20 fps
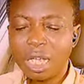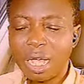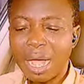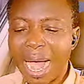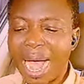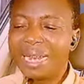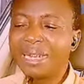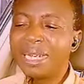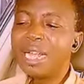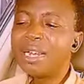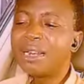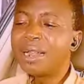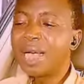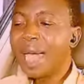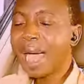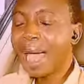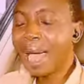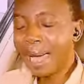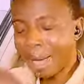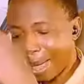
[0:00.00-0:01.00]
And then
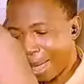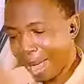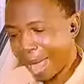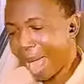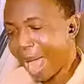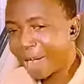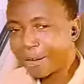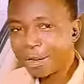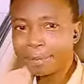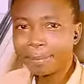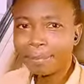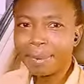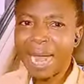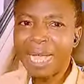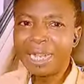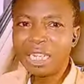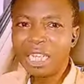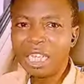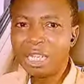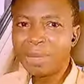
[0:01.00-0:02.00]
I
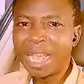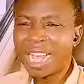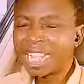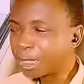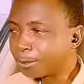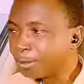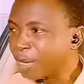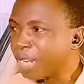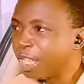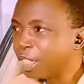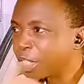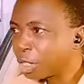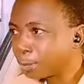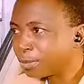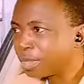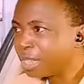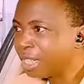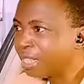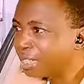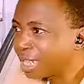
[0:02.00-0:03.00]
replied him, explaining some
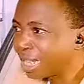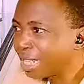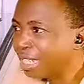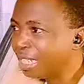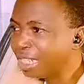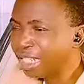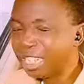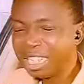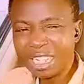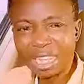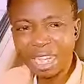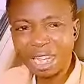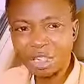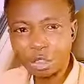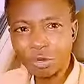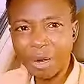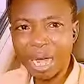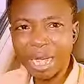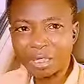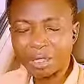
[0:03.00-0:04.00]
things that he didn't get
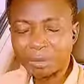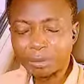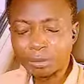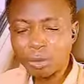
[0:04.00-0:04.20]
right.